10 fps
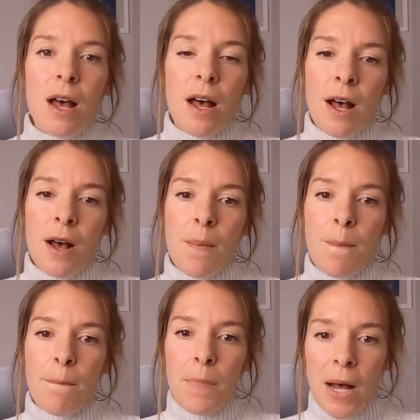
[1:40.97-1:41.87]

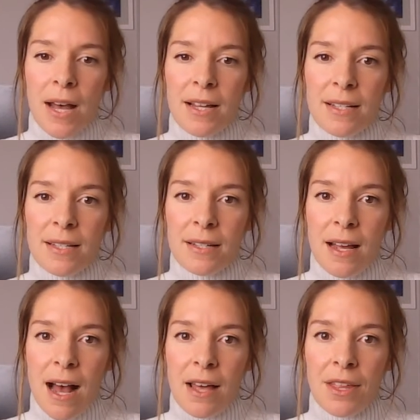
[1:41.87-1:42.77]
But
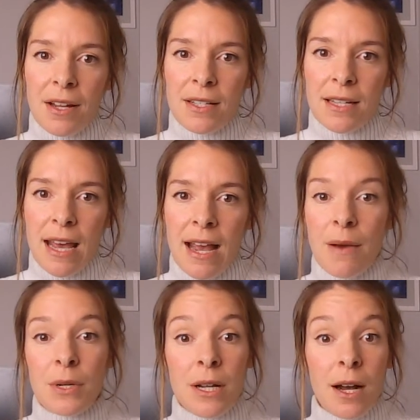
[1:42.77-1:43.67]
I thought today I
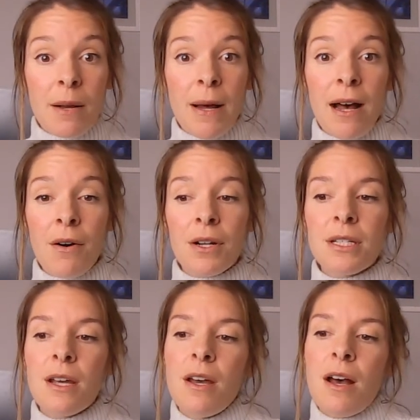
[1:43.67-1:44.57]
would talk about
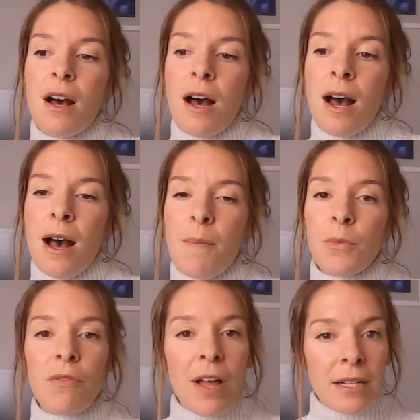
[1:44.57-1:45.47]

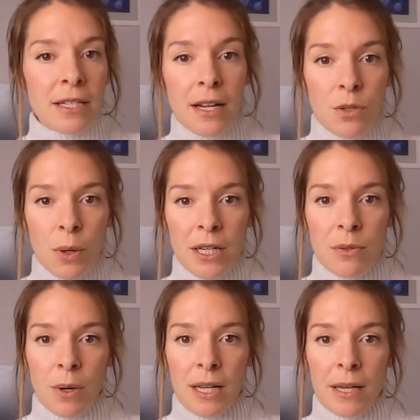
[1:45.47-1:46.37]
reflecting on
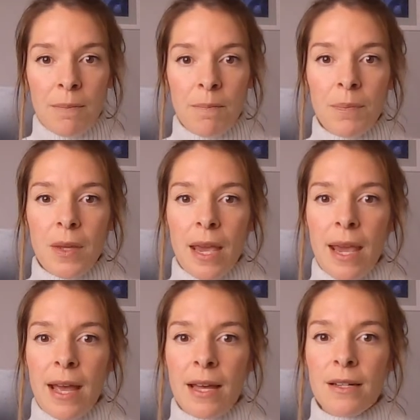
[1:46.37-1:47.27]
2020
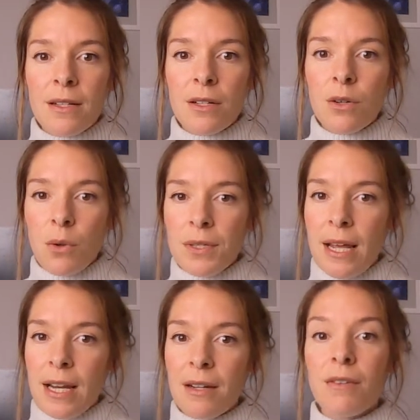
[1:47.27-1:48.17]
and goal
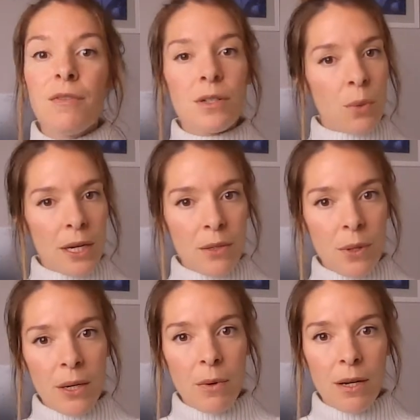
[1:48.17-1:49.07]
setting for
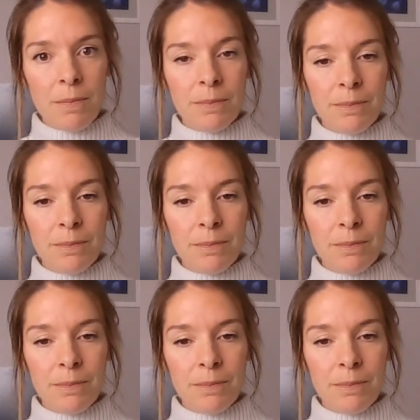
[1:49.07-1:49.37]
2021.